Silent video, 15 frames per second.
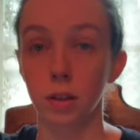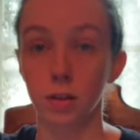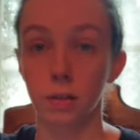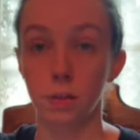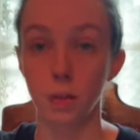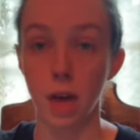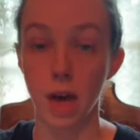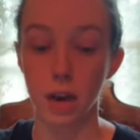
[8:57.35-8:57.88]

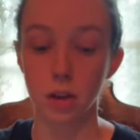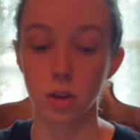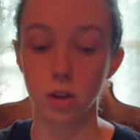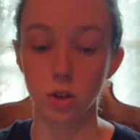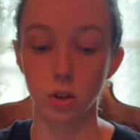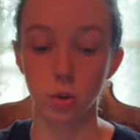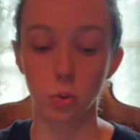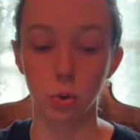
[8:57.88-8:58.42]
then
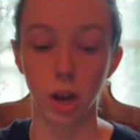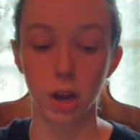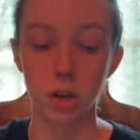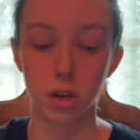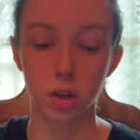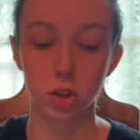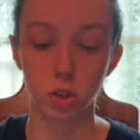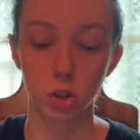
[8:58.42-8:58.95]
you
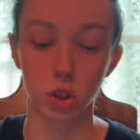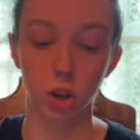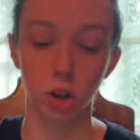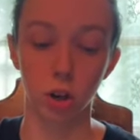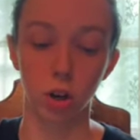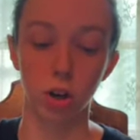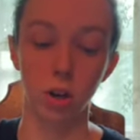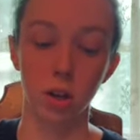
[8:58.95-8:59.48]
can in
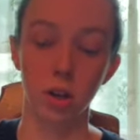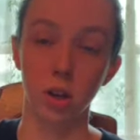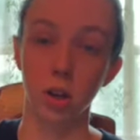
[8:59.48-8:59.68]
turn